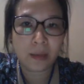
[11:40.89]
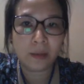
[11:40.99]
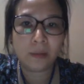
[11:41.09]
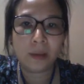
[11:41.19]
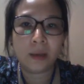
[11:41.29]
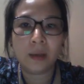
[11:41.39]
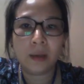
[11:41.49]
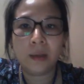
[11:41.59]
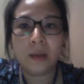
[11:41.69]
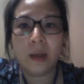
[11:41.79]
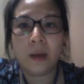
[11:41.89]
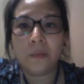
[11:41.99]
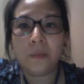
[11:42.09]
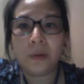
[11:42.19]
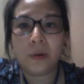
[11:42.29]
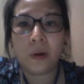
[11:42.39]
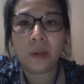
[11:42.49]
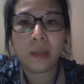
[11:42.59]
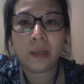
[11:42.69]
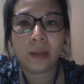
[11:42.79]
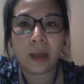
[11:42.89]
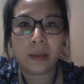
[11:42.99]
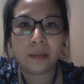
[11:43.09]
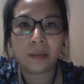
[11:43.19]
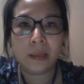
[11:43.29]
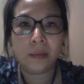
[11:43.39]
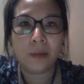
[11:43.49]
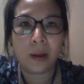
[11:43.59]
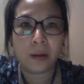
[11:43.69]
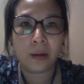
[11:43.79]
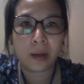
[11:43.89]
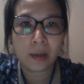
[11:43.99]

Okay, we call it as indirect,